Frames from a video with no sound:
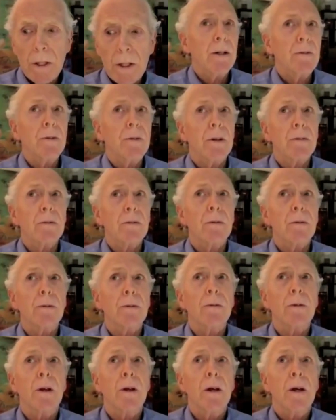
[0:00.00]
our
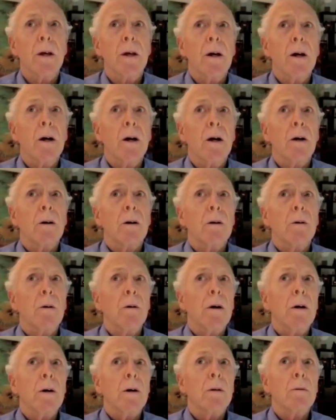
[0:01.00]
ancestors
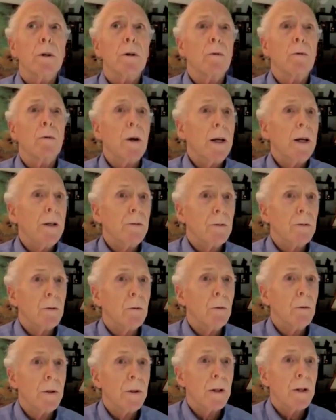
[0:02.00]
were
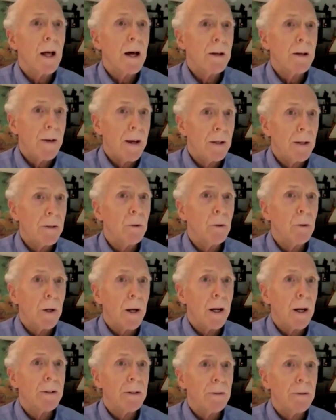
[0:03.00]
graced with a lot of
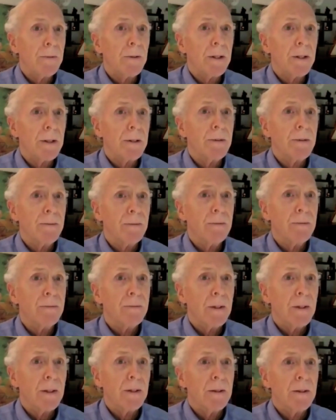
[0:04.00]
outdoor activity.
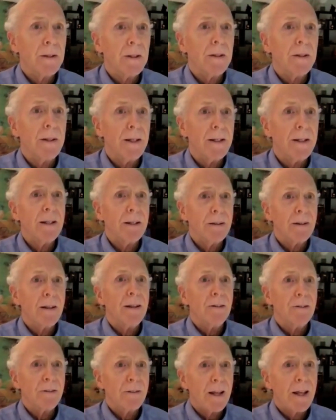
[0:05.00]
They
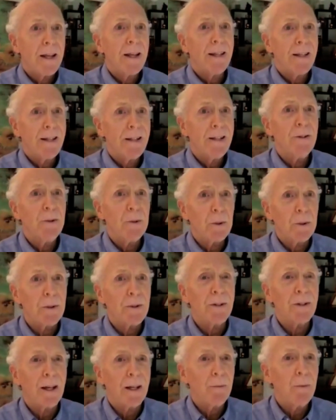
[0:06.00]
didn't stay
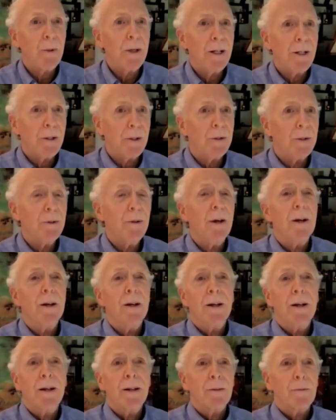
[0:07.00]
indoors like we
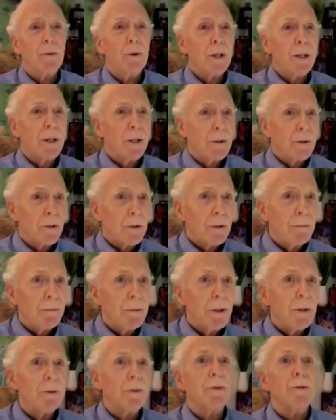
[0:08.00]
do, working
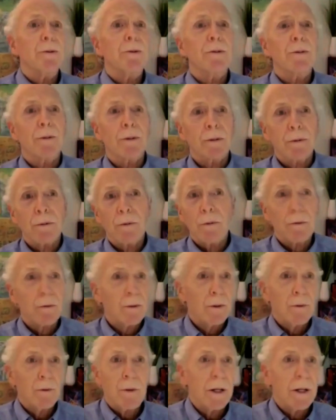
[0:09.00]
on computers or